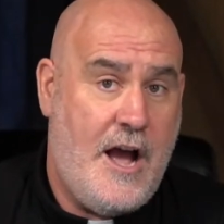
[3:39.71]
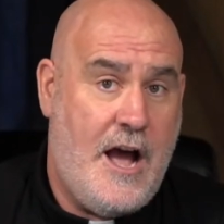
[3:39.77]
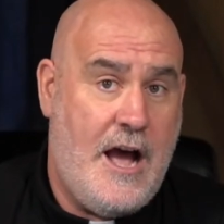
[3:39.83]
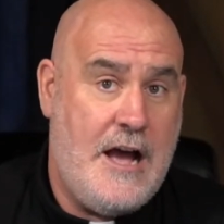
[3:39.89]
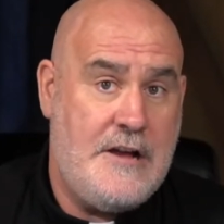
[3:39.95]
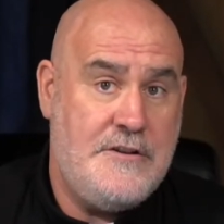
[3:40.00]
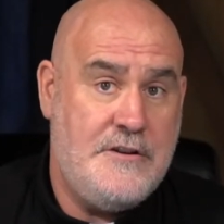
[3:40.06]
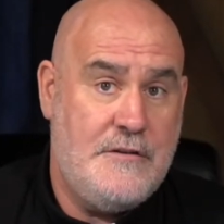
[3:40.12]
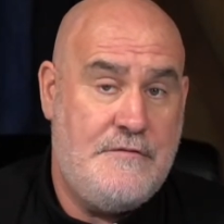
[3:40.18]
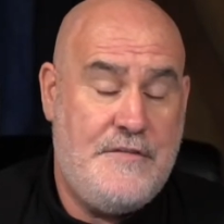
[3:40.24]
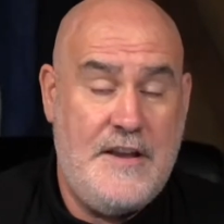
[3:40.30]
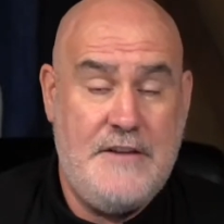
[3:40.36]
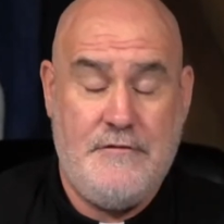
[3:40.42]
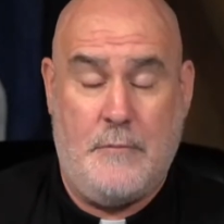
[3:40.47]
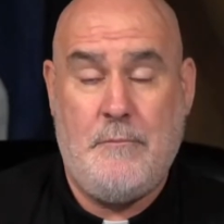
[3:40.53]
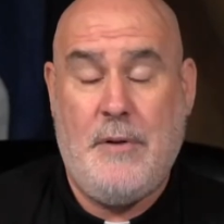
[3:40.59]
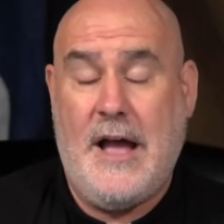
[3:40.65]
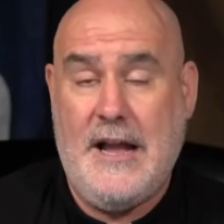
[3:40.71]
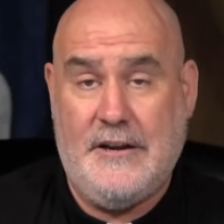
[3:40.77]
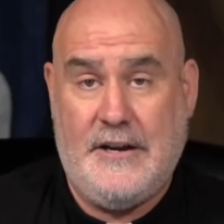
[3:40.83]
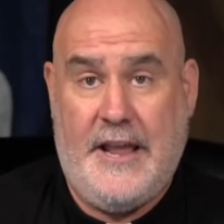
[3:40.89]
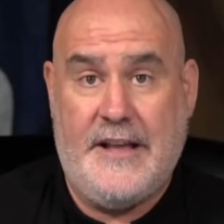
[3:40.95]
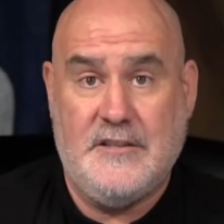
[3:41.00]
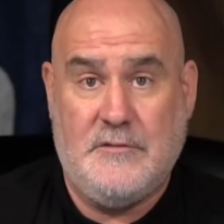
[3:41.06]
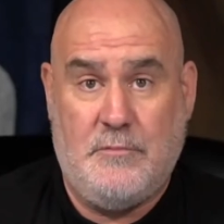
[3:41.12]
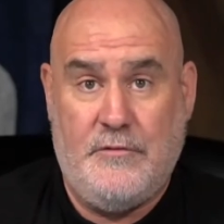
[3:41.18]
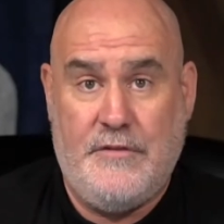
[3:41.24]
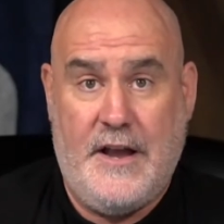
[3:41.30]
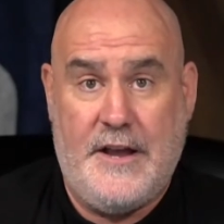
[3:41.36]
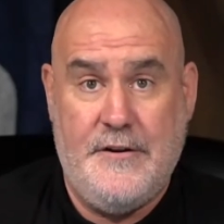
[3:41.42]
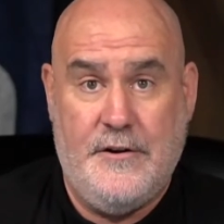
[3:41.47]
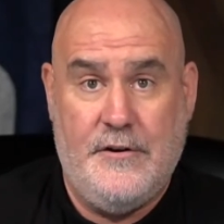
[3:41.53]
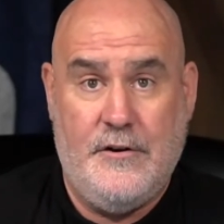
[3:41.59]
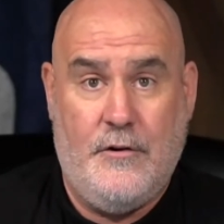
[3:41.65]
on your favorite podcast
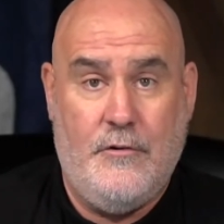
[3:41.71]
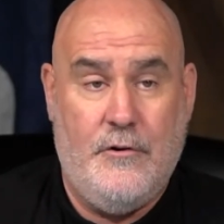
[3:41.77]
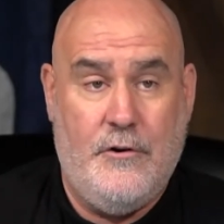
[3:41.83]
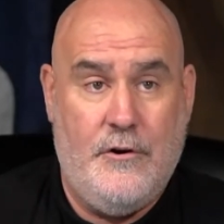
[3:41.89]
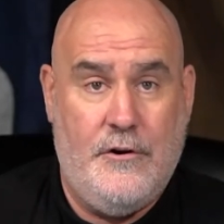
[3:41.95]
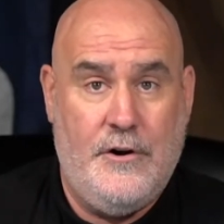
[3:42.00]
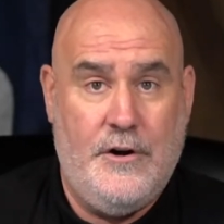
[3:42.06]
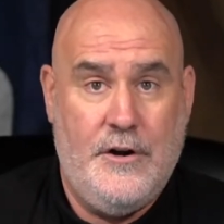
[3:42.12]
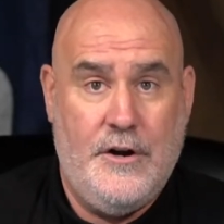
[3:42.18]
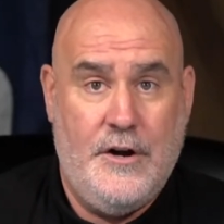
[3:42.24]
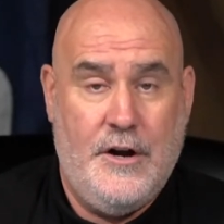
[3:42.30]
provider or